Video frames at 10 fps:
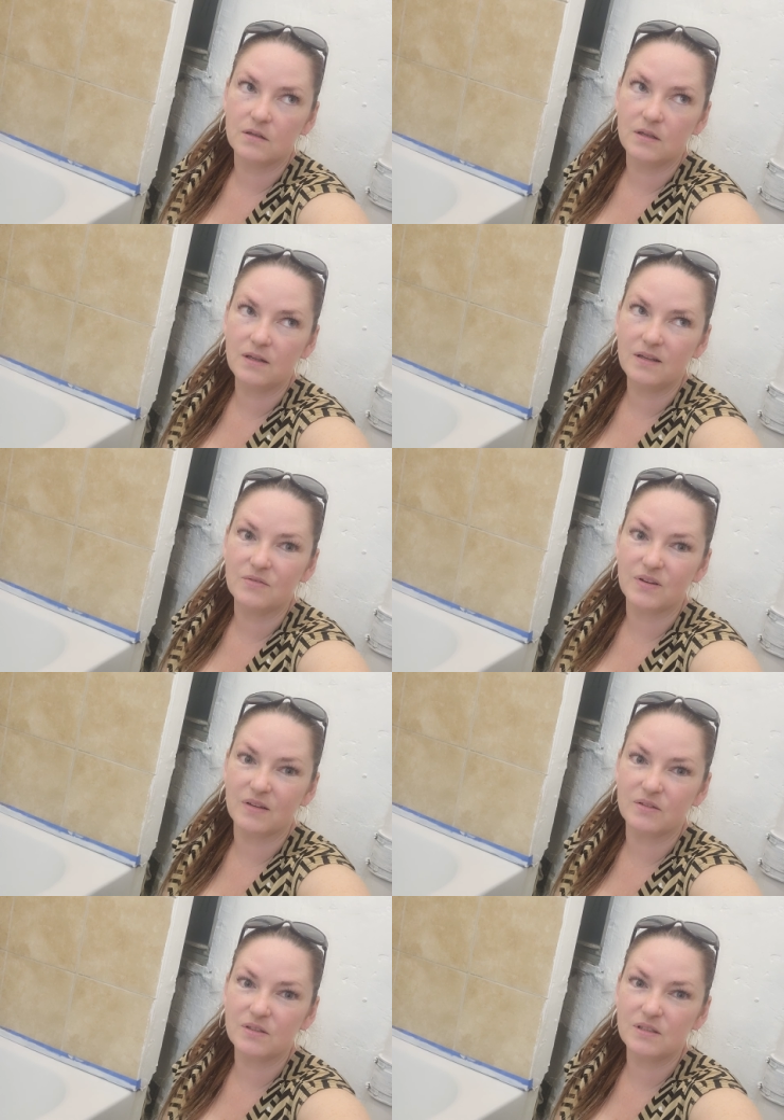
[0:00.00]
I think like
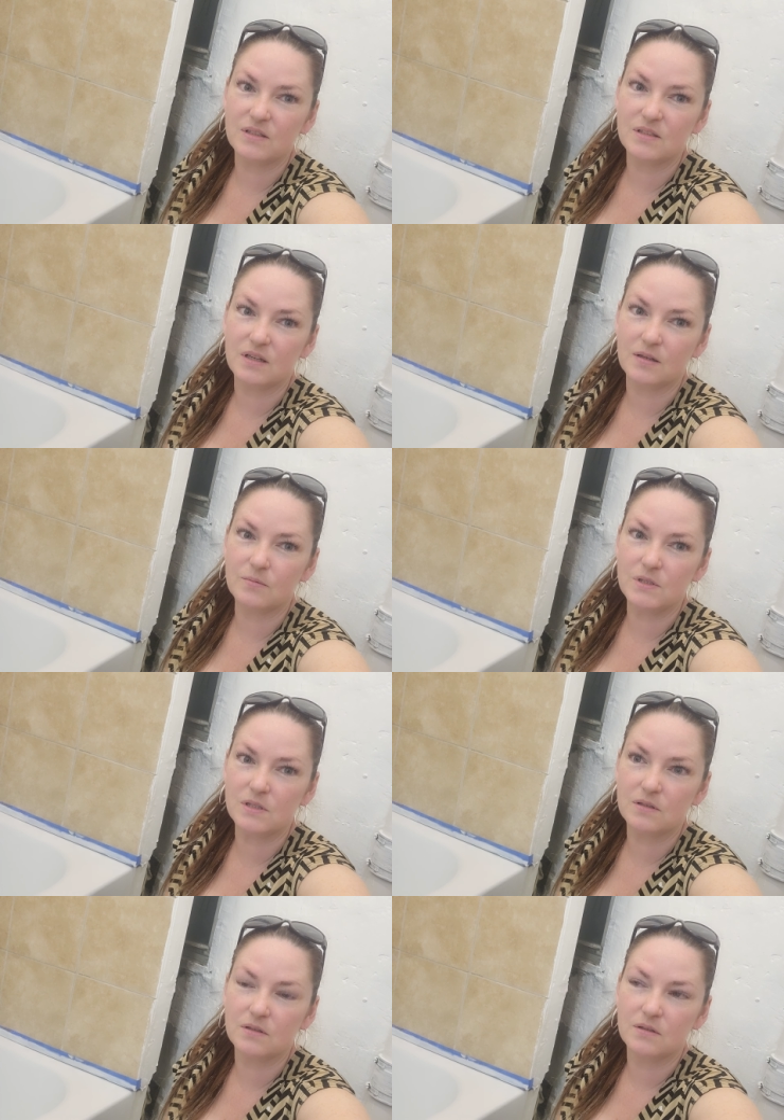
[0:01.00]
5 or 6
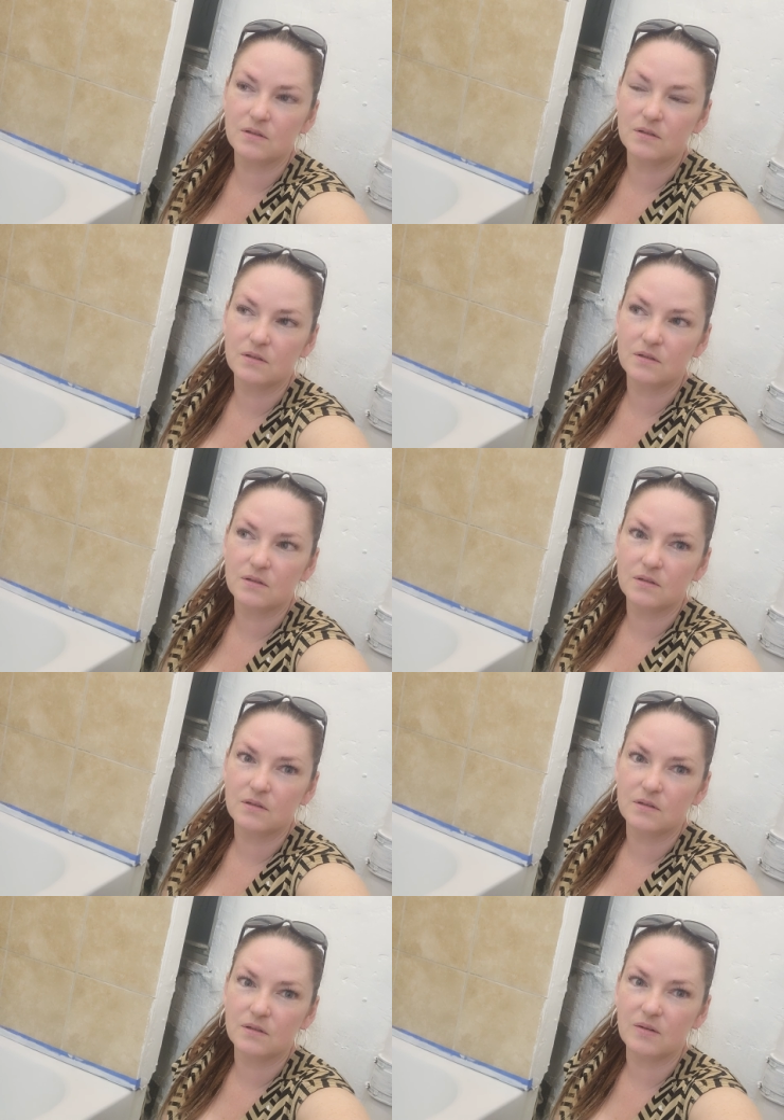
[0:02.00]
tubs
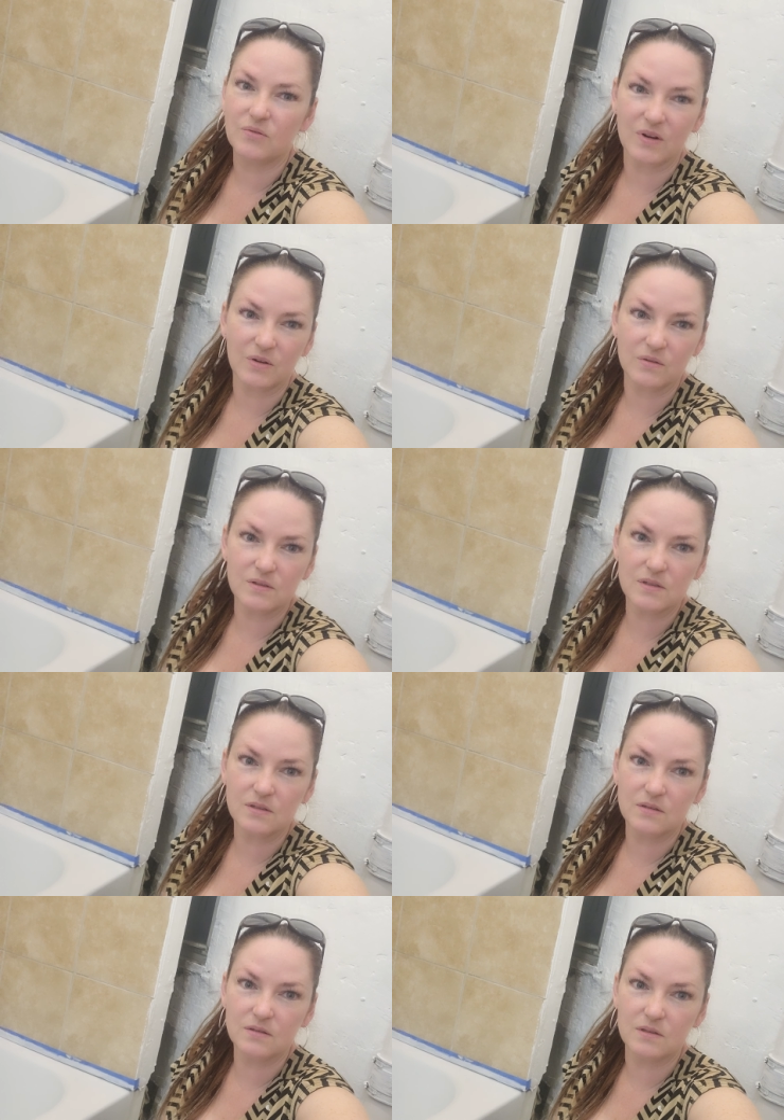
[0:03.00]
of Reynolds.
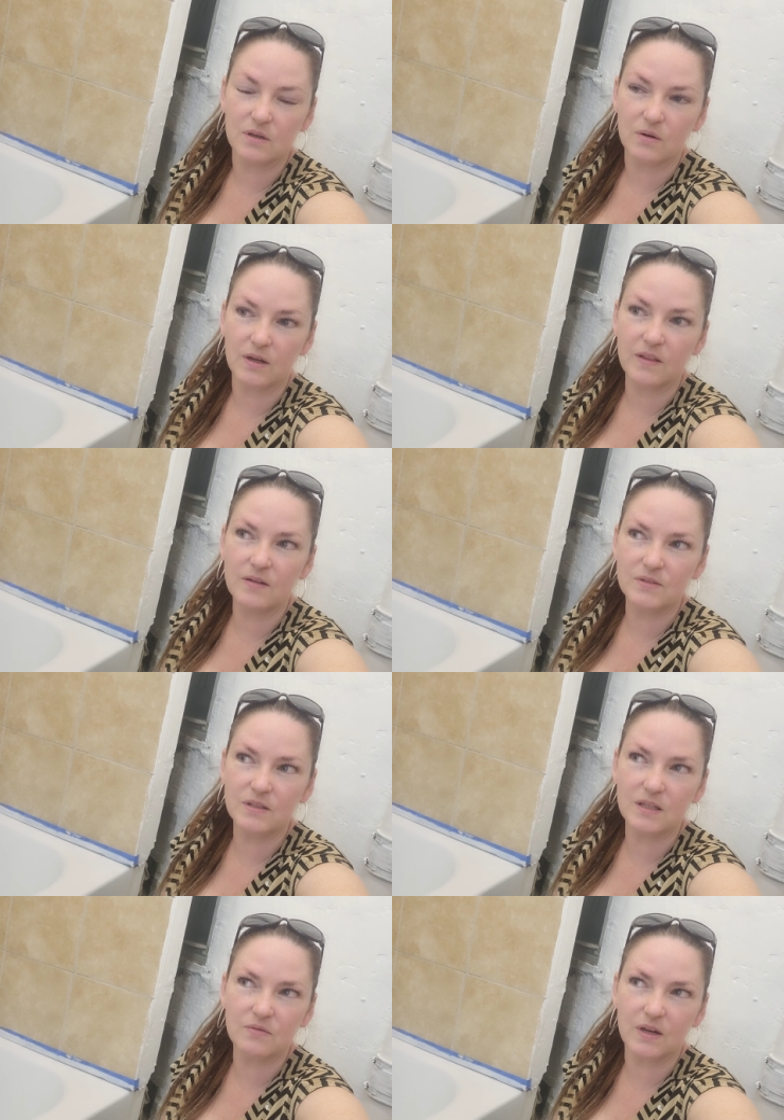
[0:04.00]
So I think I've
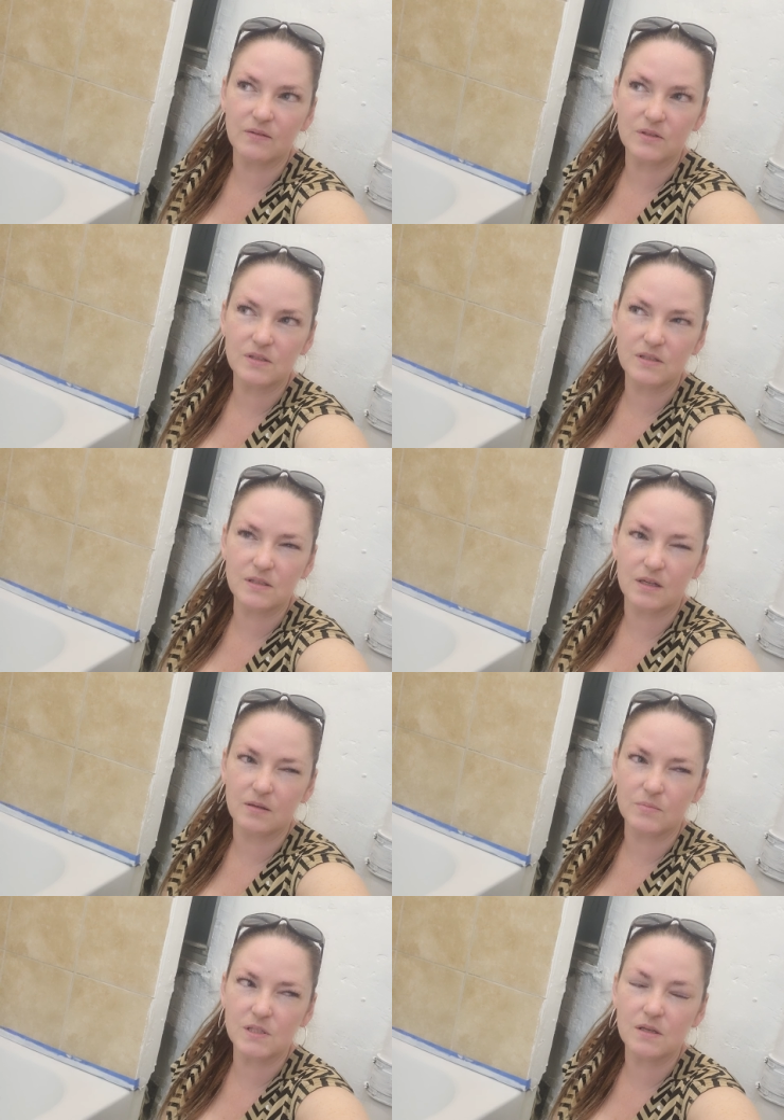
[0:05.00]
done like 5 or 6
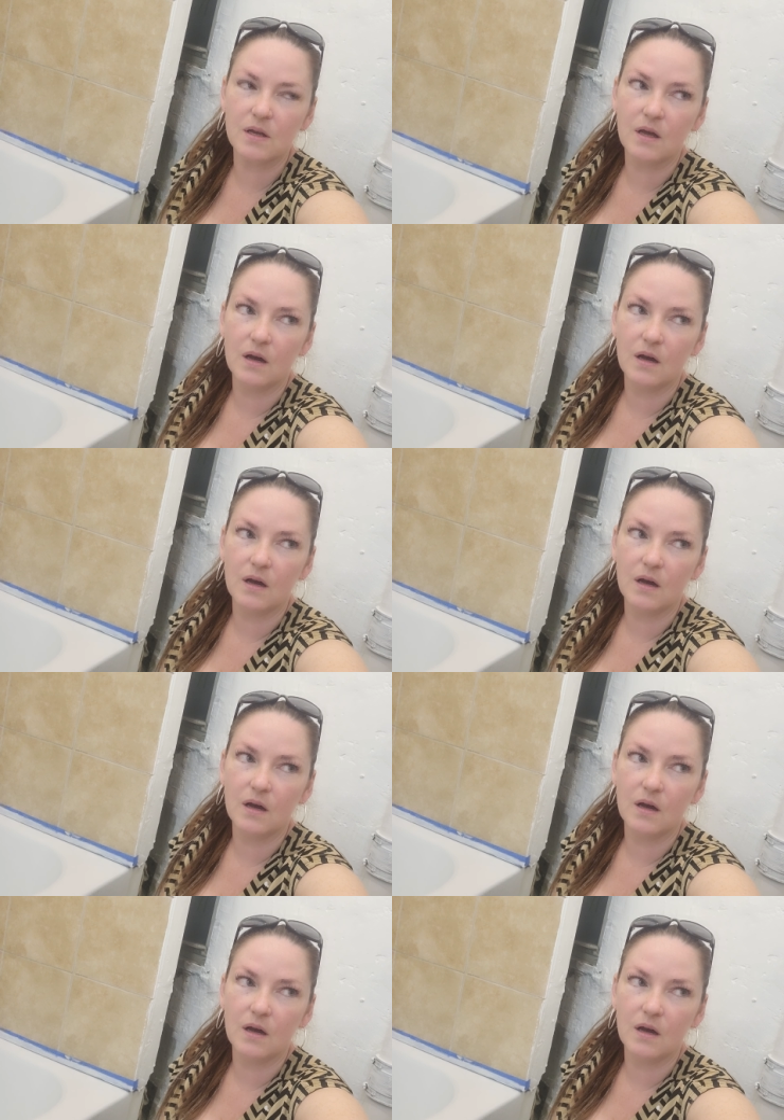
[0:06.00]
tubs.